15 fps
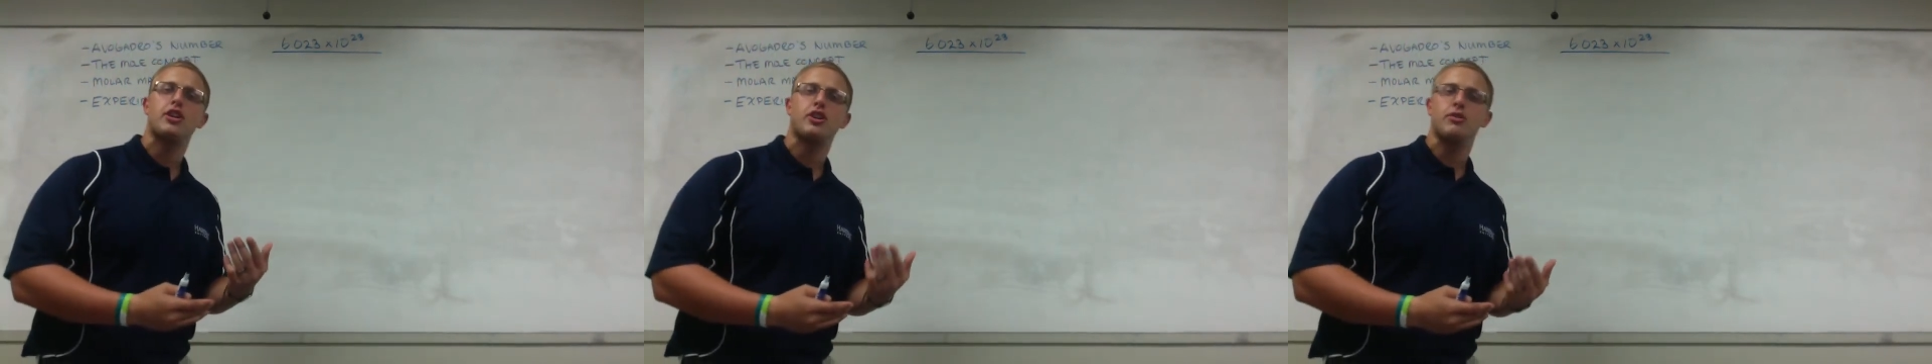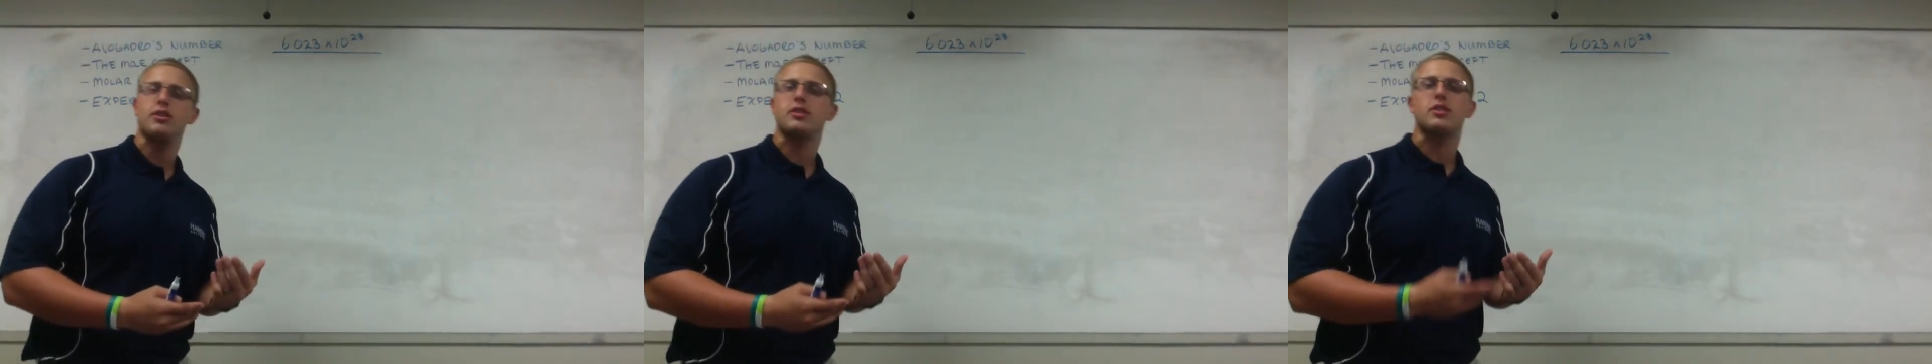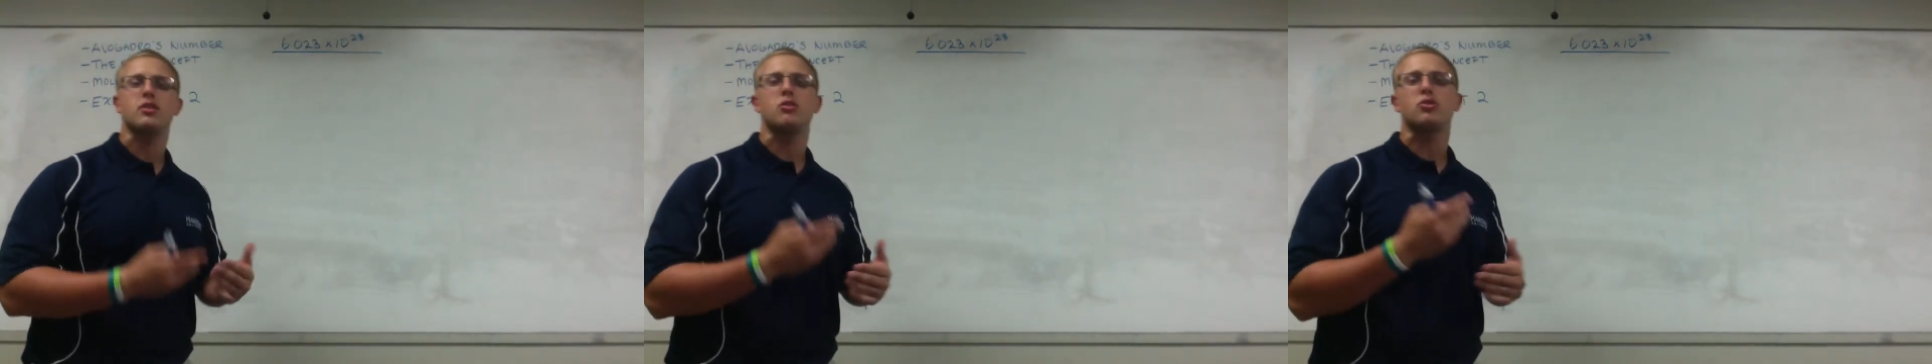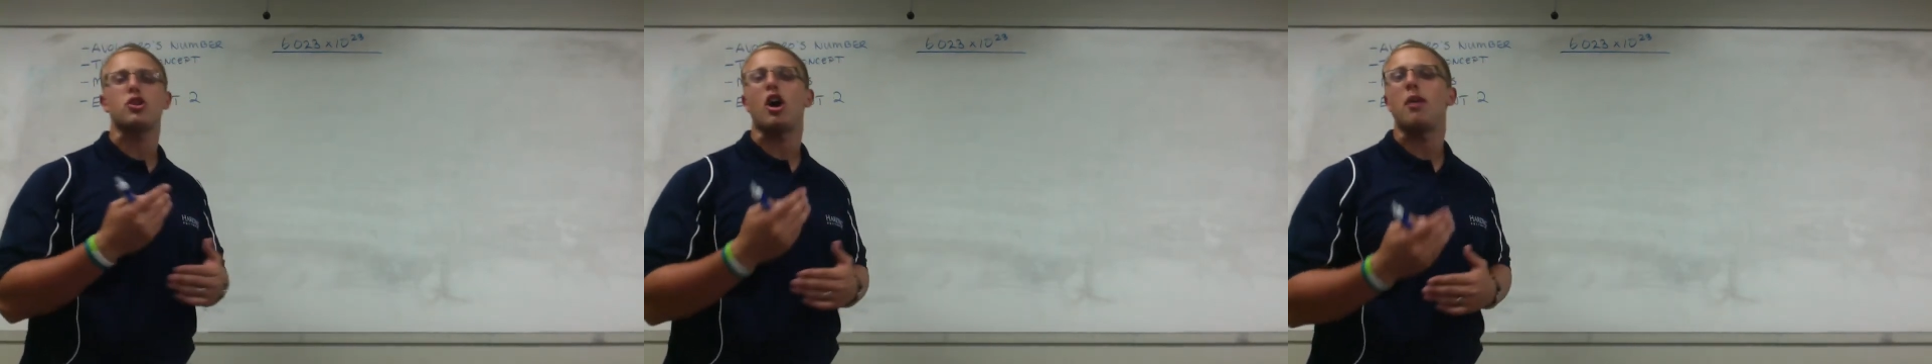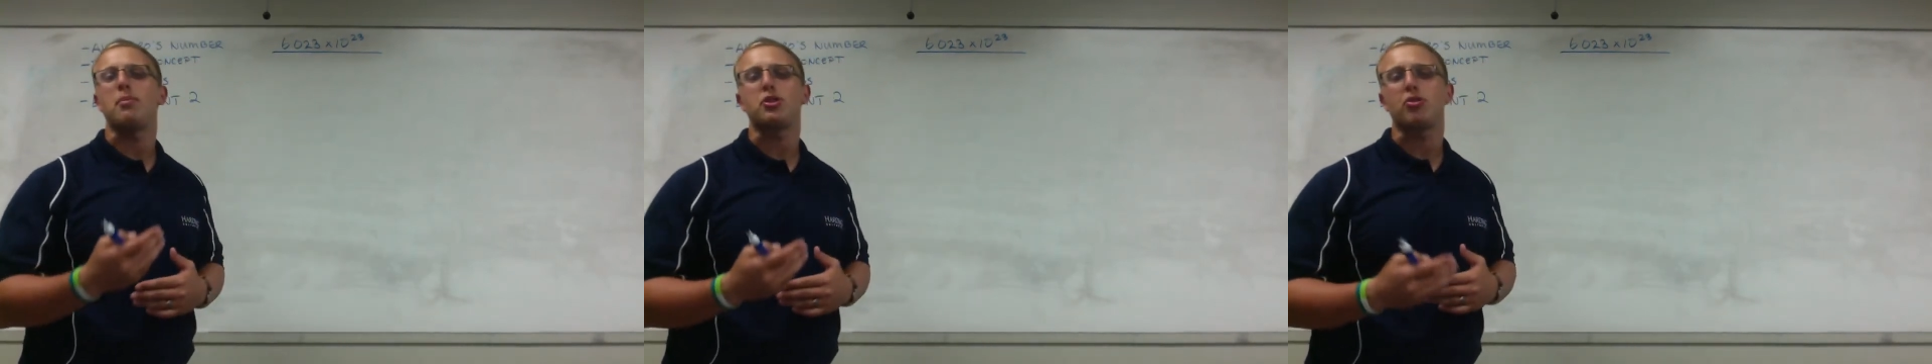units and those
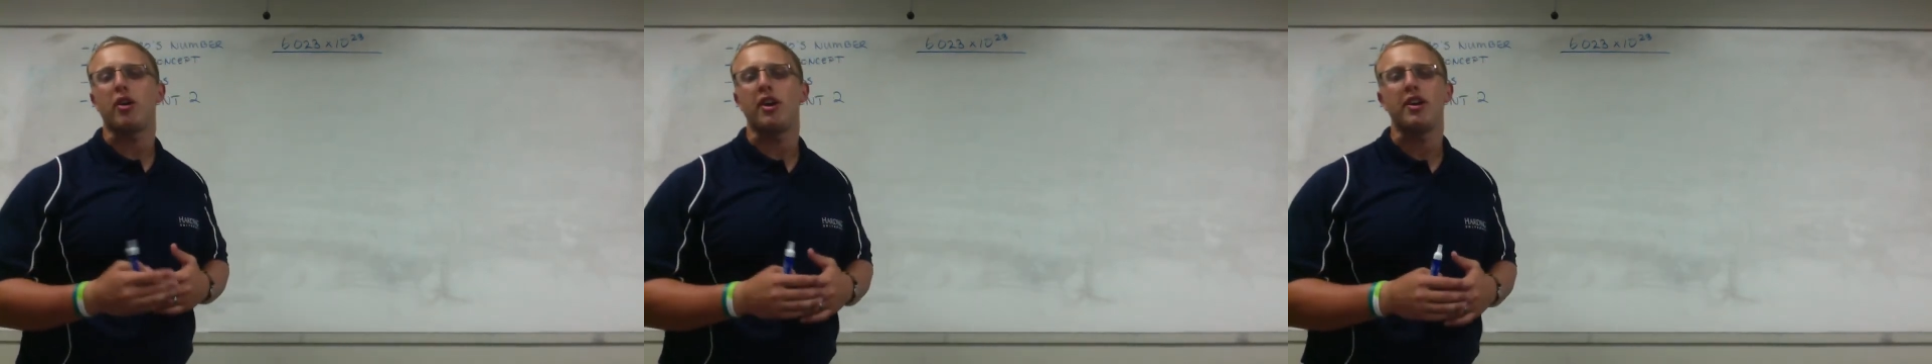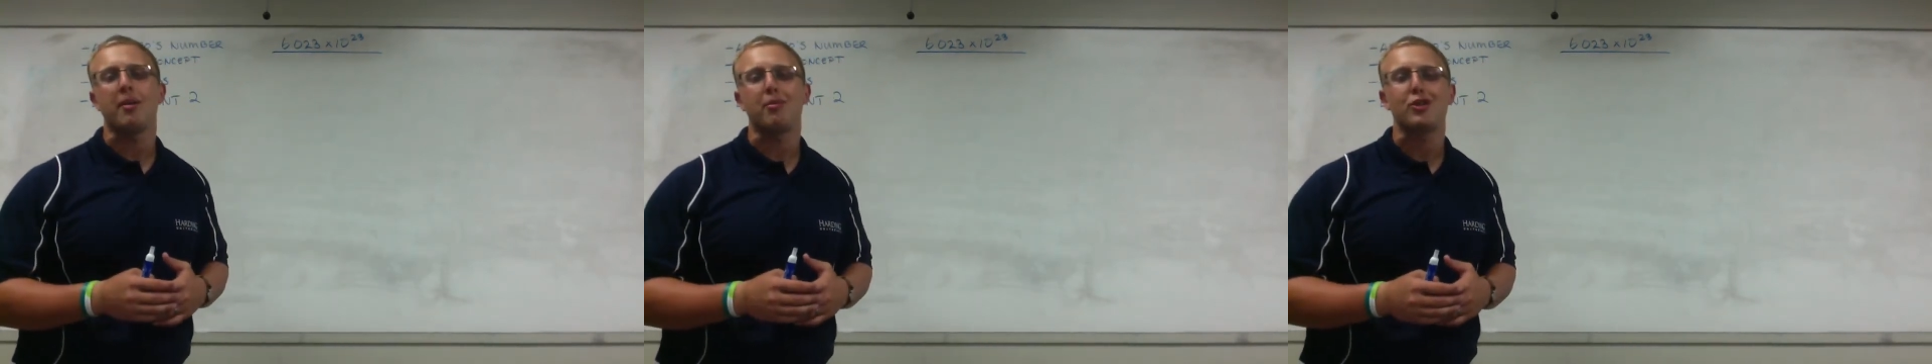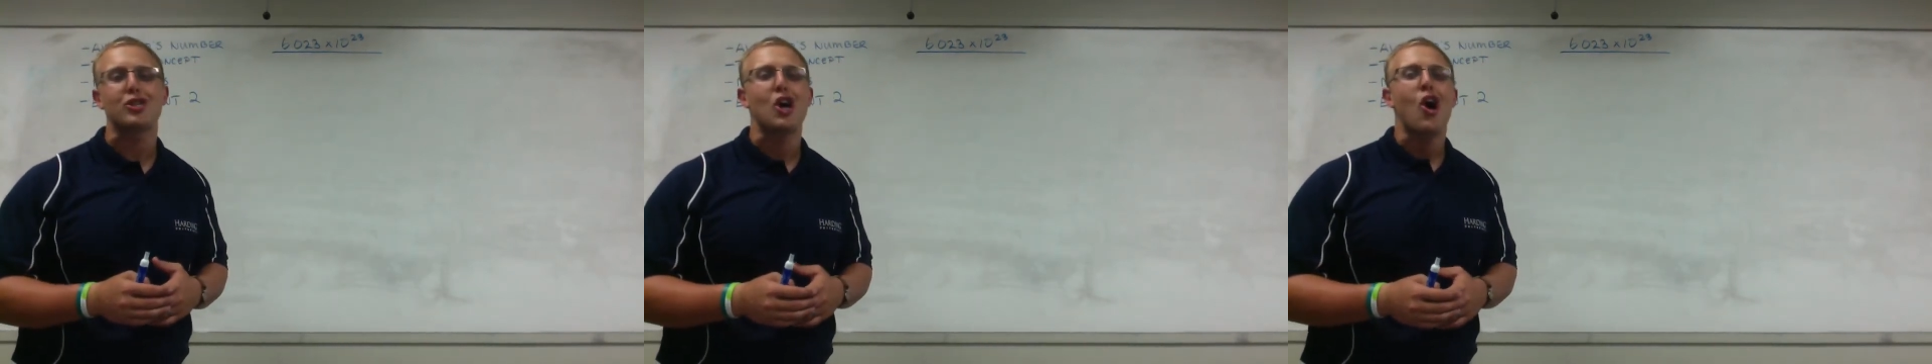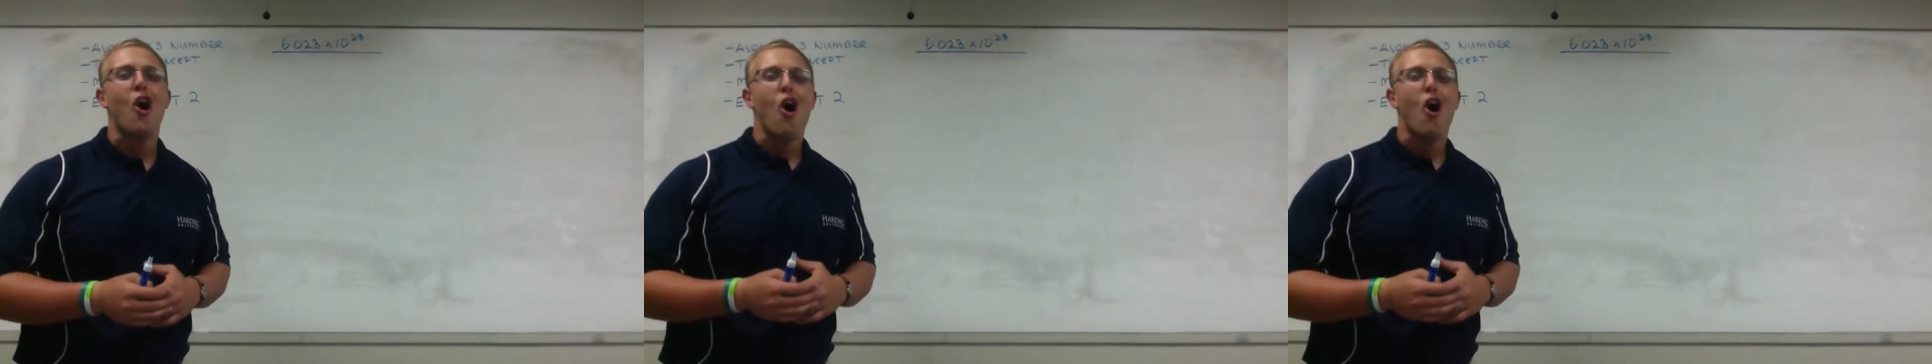arbitrary numbers